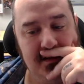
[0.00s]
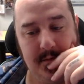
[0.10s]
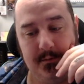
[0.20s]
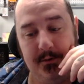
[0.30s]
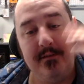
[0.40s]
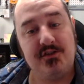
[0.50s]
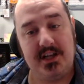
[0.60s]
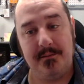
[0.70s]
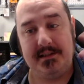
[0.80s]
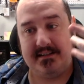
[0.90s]
But we do have
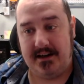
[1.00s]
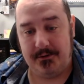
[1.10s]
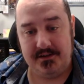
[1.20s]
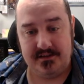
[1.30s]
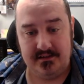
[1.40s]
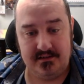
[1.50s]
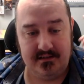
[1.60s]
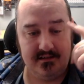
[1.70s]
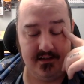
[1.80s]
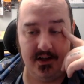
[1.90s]
Jamming Tower to...
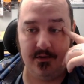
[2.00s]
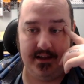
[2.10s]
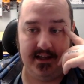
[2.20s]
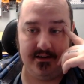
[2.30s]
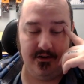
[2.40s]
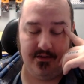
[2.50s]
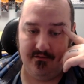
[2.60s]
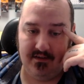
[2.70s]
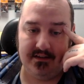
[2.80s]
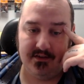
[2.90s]
Oh, they had
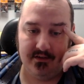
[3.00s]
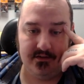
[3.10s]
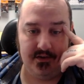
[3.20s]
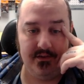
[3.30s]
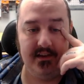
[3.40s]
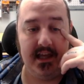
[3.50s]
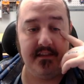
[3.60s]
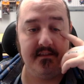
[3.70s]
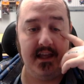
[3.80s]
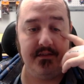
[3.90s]
Earthen Vessel. So yeah,
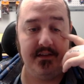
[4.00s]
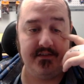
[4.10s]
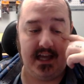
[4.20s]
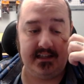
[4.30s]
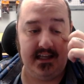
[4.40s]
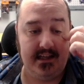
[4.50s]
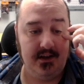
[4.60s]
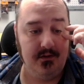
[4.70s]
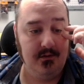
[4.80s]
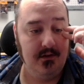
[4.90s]
now they've got
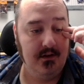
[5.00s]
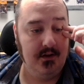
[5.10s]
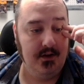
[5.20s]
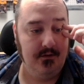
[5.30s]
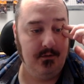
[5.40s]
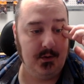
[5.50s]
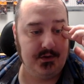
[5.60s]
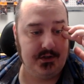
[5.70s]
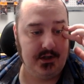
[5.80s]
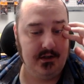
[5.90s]
KO. For
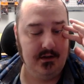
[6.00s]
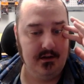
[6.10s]
sure.